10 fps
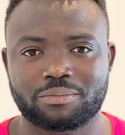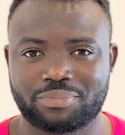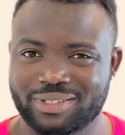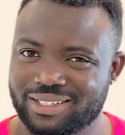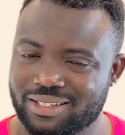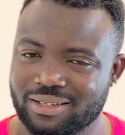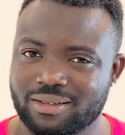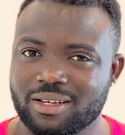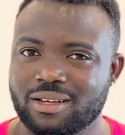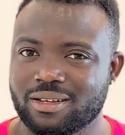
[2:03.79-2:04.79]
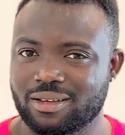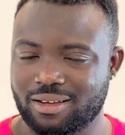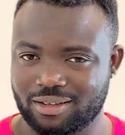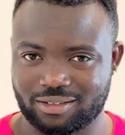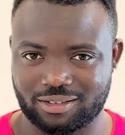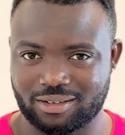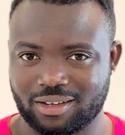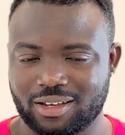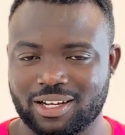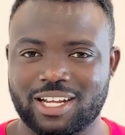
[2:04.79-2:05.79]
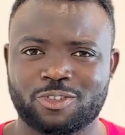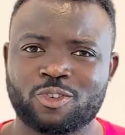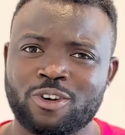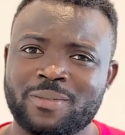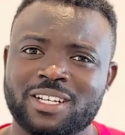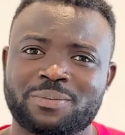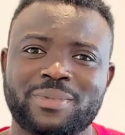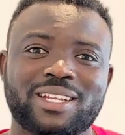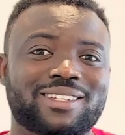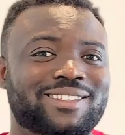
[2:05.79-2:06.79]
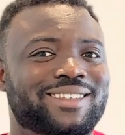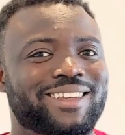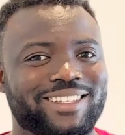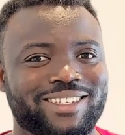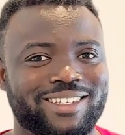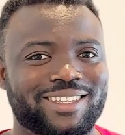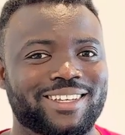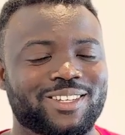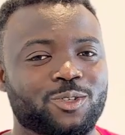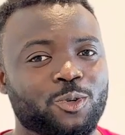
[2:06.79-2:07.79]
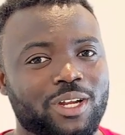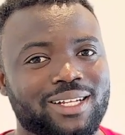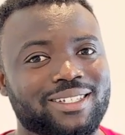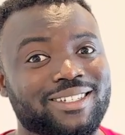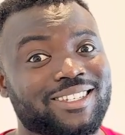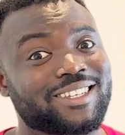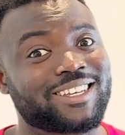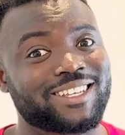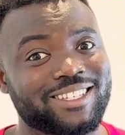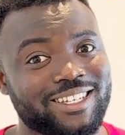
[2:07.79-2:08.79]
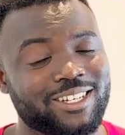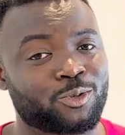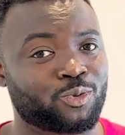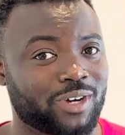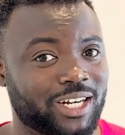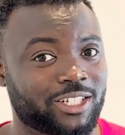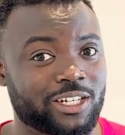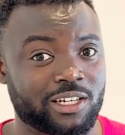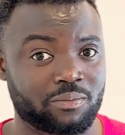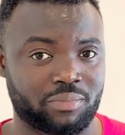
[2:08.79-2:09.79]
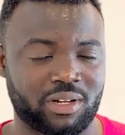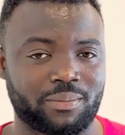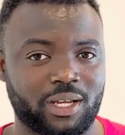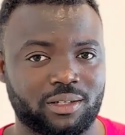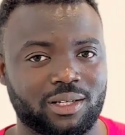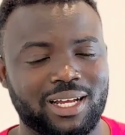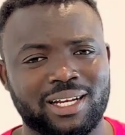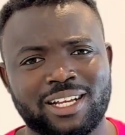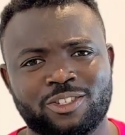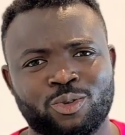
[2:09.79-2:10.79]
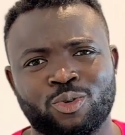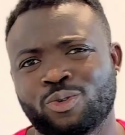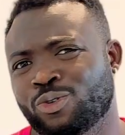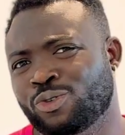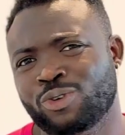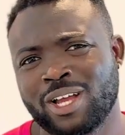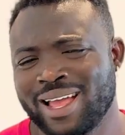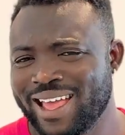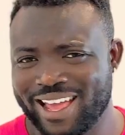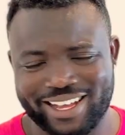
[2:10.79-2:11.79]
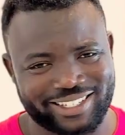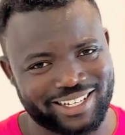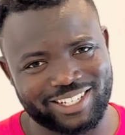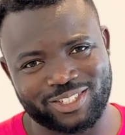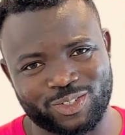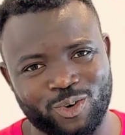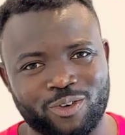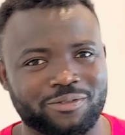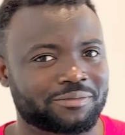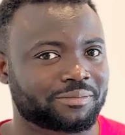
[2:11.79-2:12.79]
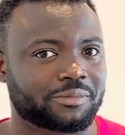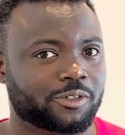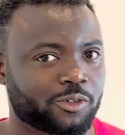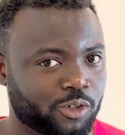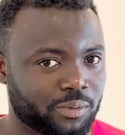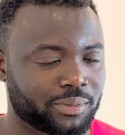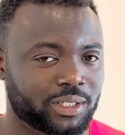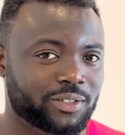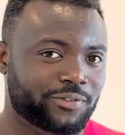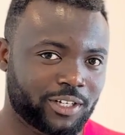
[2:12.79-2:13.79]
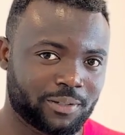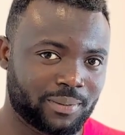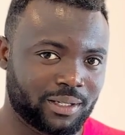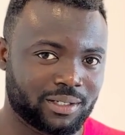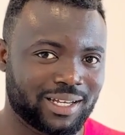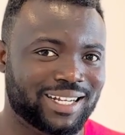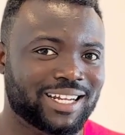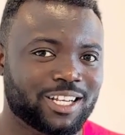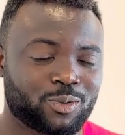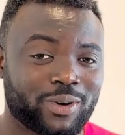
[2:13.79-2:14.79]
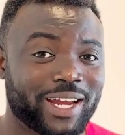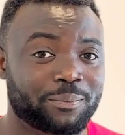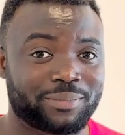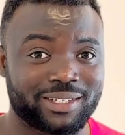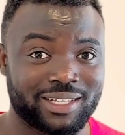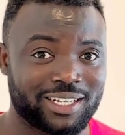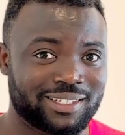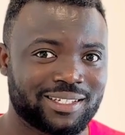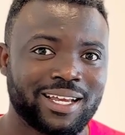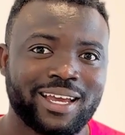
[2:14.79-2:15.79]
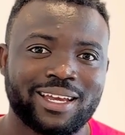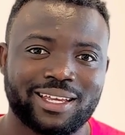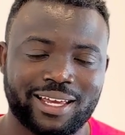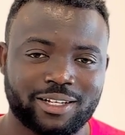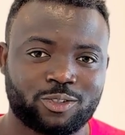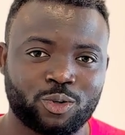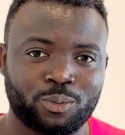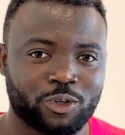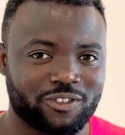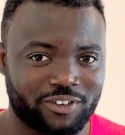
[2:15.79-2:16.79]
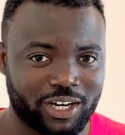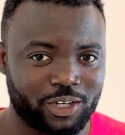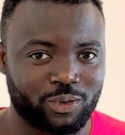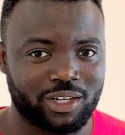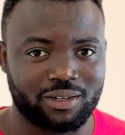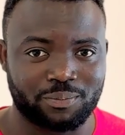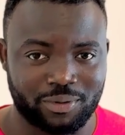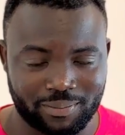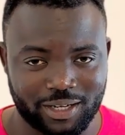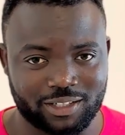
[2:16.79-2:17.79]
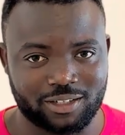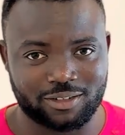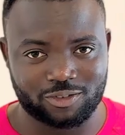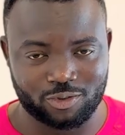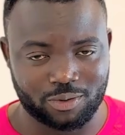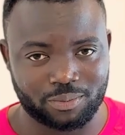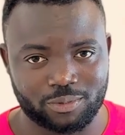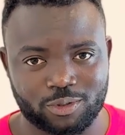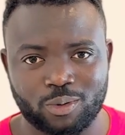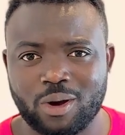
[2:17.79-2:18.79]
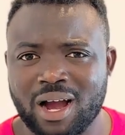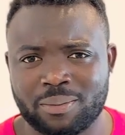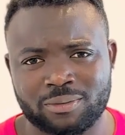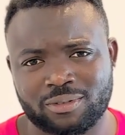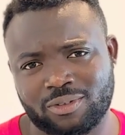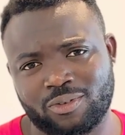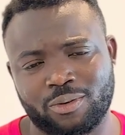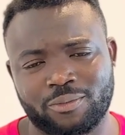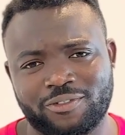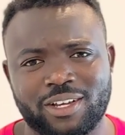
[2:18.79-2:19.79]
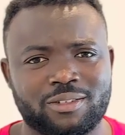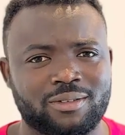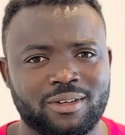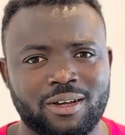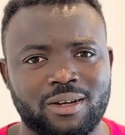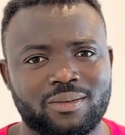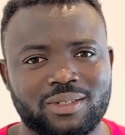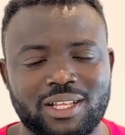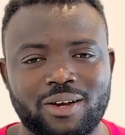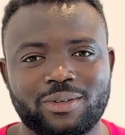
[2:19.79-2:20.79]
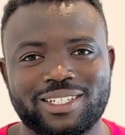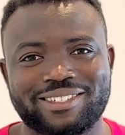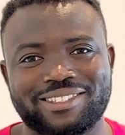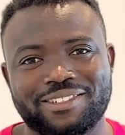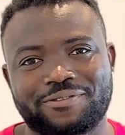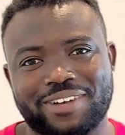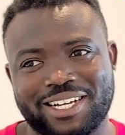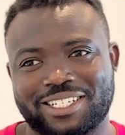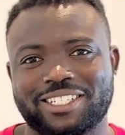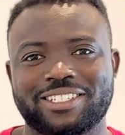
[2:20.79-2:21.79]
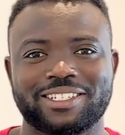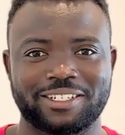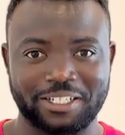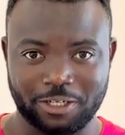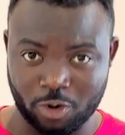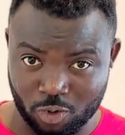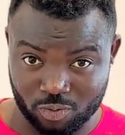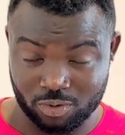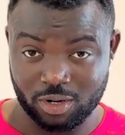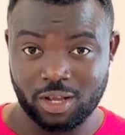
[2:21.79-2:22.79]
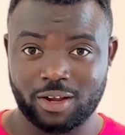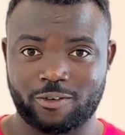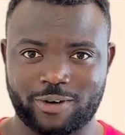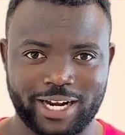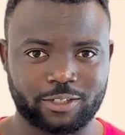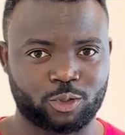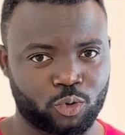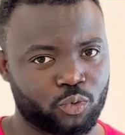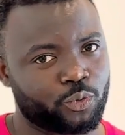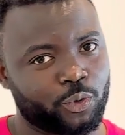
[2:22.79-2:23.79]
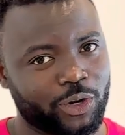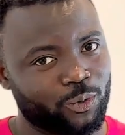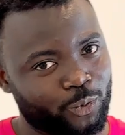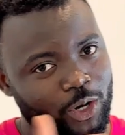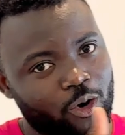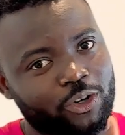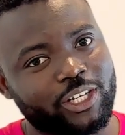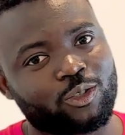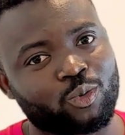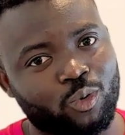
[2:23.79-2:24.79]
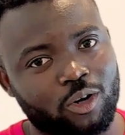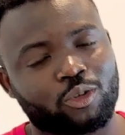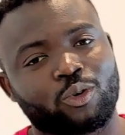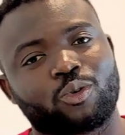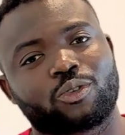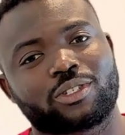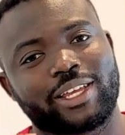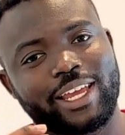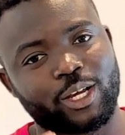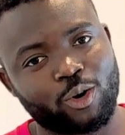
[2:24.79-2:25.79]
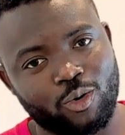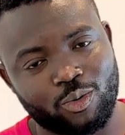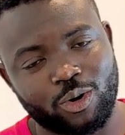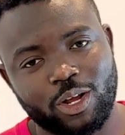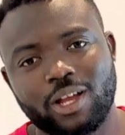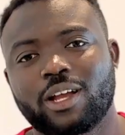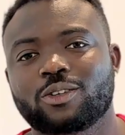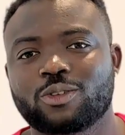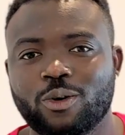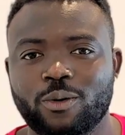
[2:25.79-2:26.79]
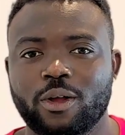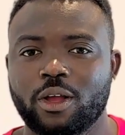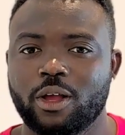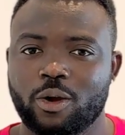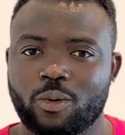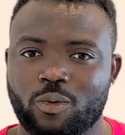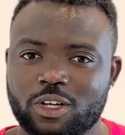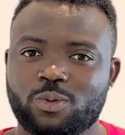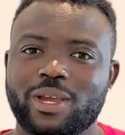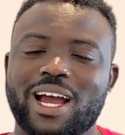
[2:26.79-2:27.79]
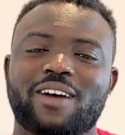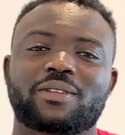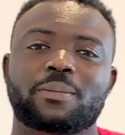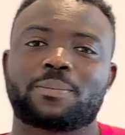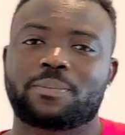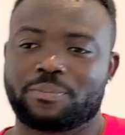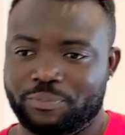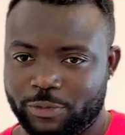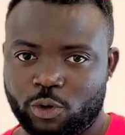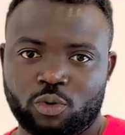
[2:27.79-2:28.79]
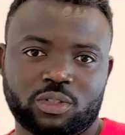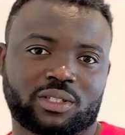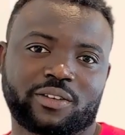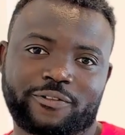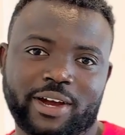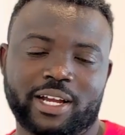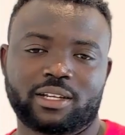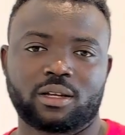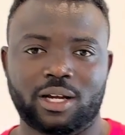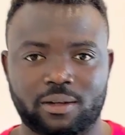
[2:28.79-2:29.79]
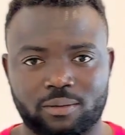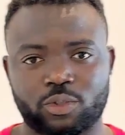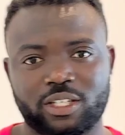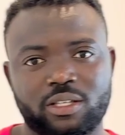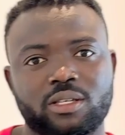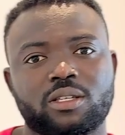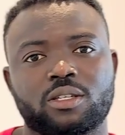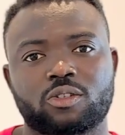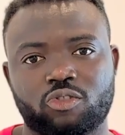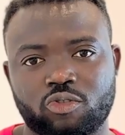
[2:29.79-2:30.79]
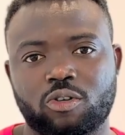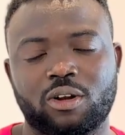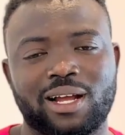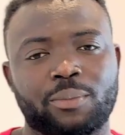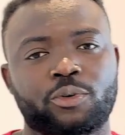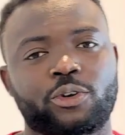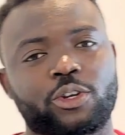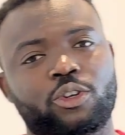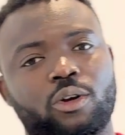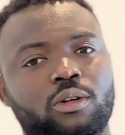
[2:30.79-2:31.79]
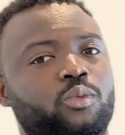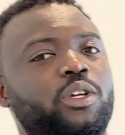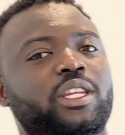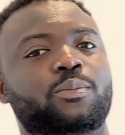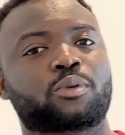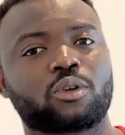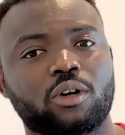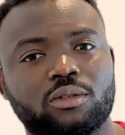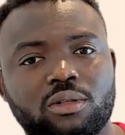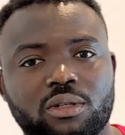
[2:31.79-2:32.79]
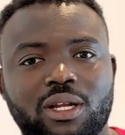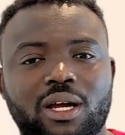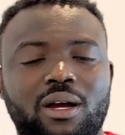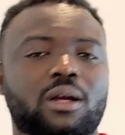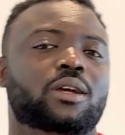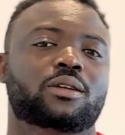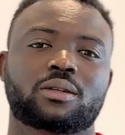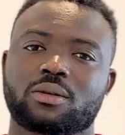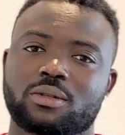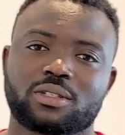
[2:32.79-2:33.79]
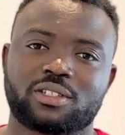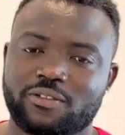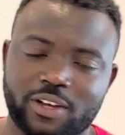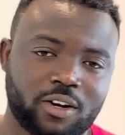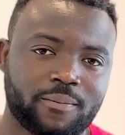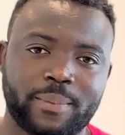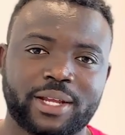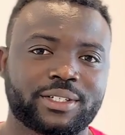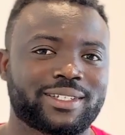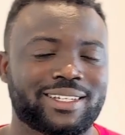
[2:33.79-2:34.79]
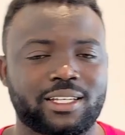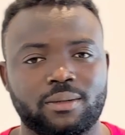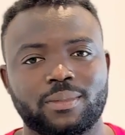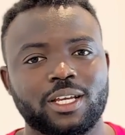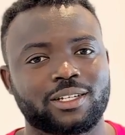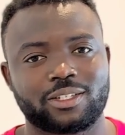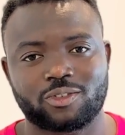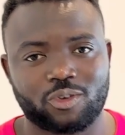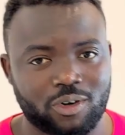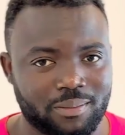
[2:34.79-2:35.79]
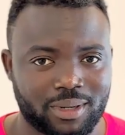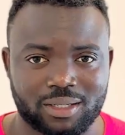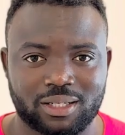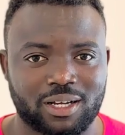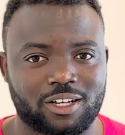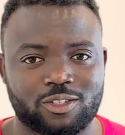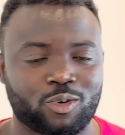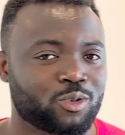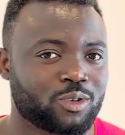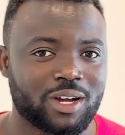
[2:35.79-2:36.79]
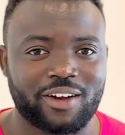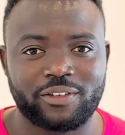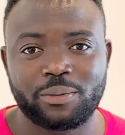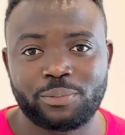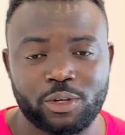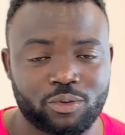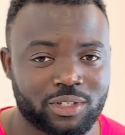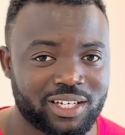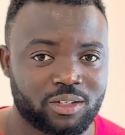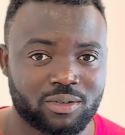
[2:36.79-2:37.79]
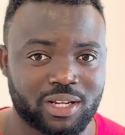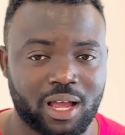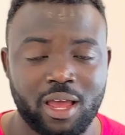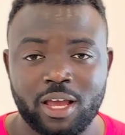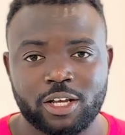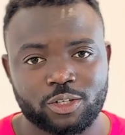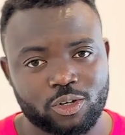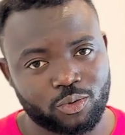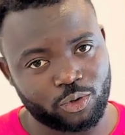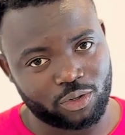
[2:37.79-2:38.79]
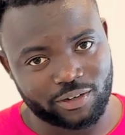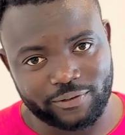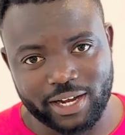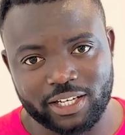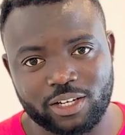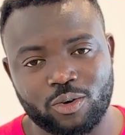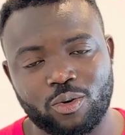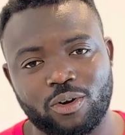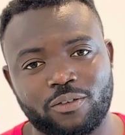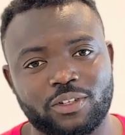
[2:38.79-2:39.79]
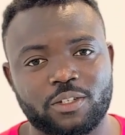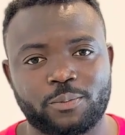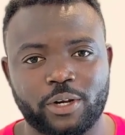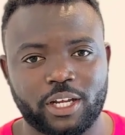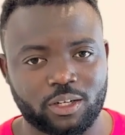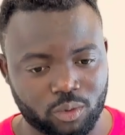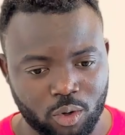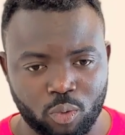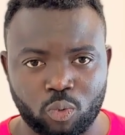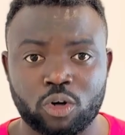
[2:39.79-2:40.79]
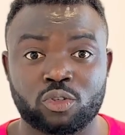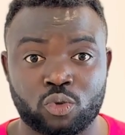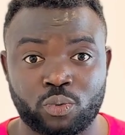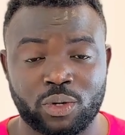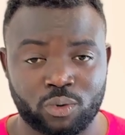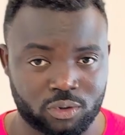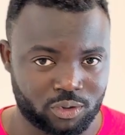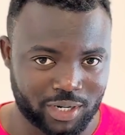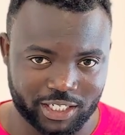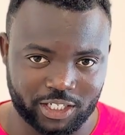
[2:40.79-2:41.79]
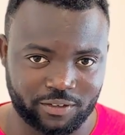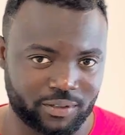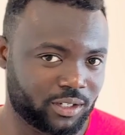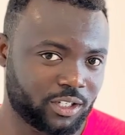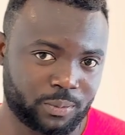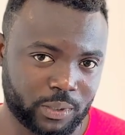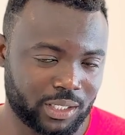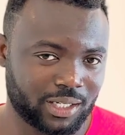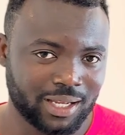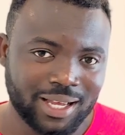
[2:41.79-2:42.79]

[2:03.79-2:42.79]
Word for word: Pretty easy. Now Scrum has made this easy so that it's easy to actually implement, and that's the whole essence of Scrum in the first place, and that's why business gets so much value in implementing Scrum. So what happens in Scrum? First, we start with defining the goal, right? So we all need to work towards a goal. So once we have the goal defined, and this is through collaboration with the product owner, you know, the development team, the Scrum Masters also have input into that. So we define the goal of the sprint. What do we want to achieve in this sprint?